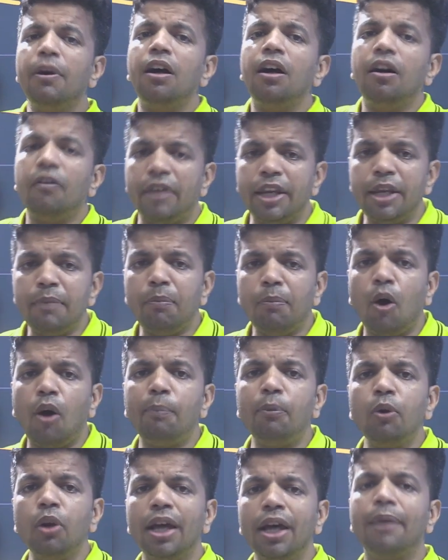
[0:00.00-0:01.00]
very
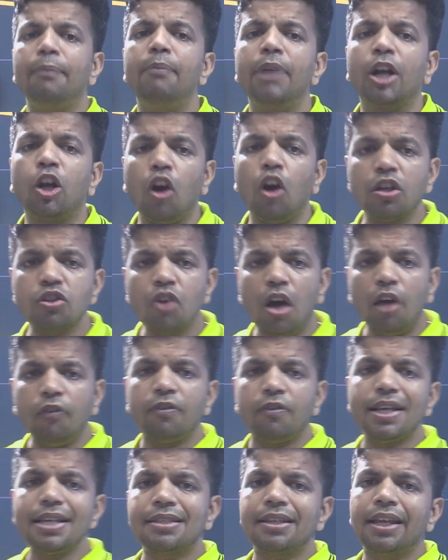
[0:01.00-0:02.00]
popular because of
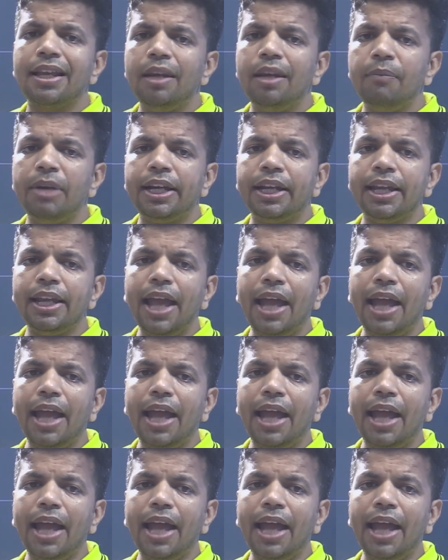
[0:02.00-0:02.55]
scalability